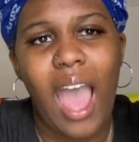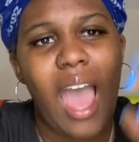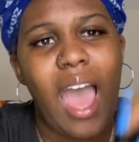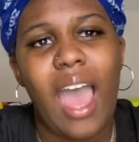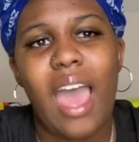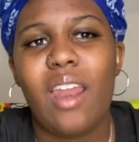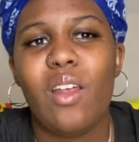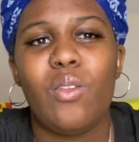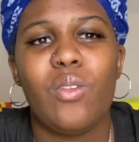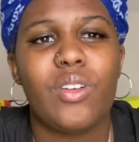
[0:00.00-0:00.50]

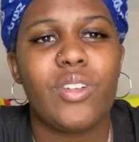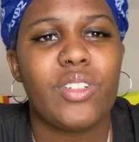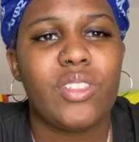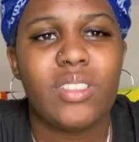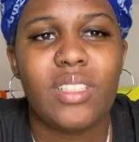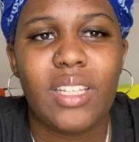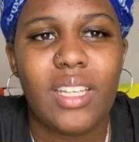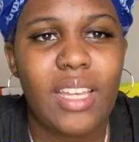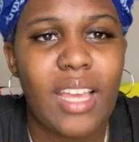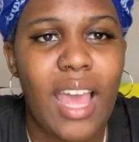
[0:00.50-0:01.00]
don't
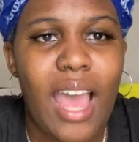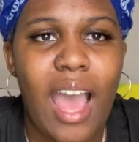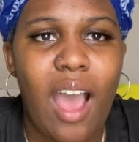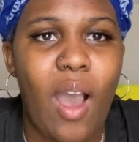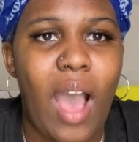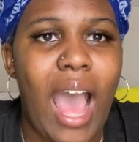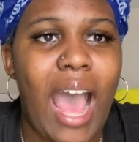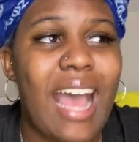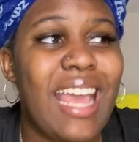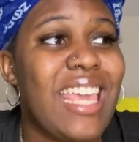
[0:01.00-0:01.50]
understand how
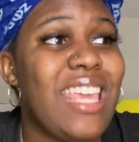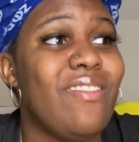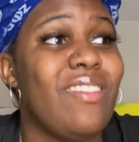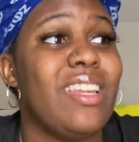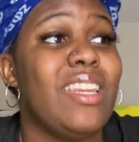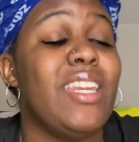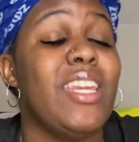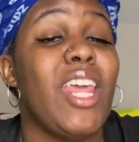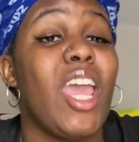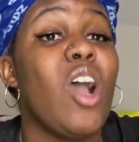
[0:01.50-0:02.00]
I even
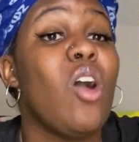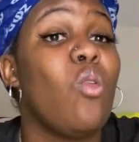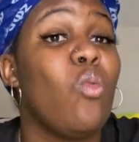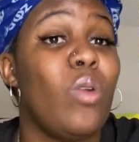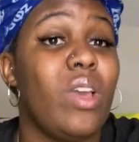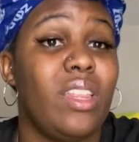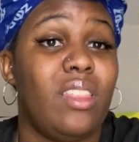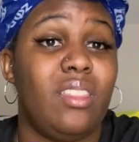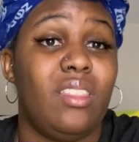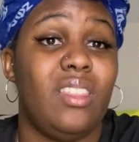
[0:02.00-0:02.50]
dealt
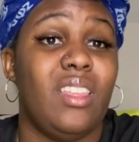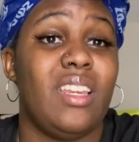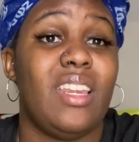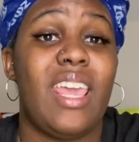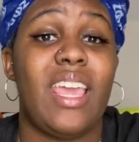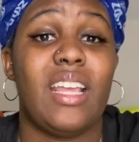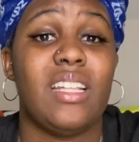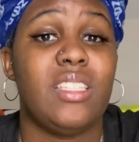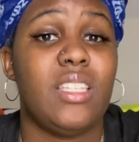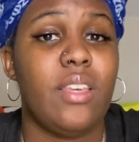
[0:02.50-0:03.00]
with the
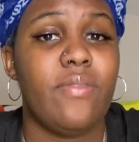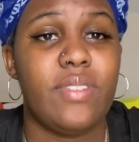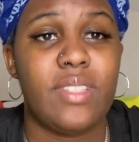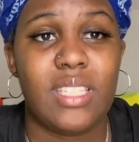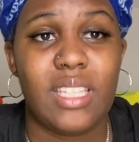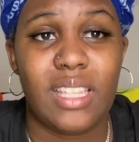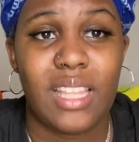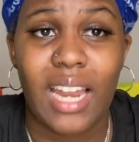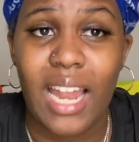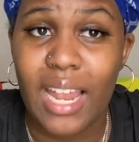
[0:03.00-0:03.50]

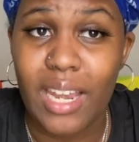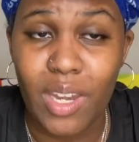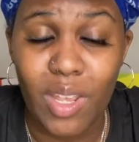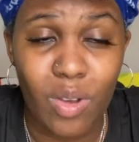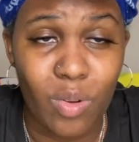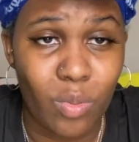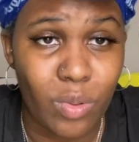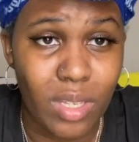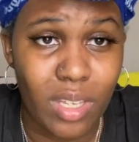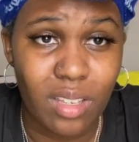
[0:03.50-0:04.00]
negativity that I
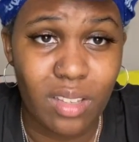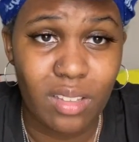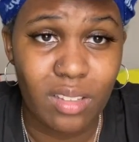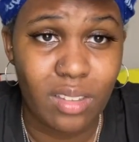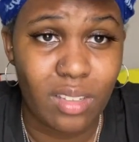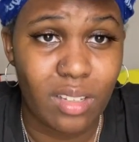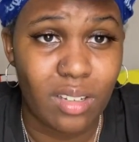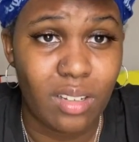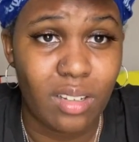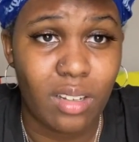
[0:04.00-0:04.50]
dealt with.
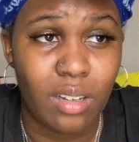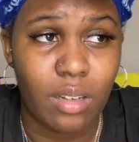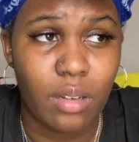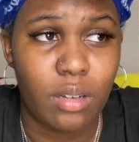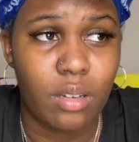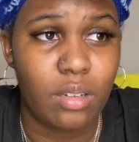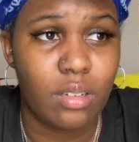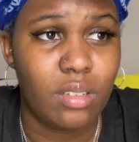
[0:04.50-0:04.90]
I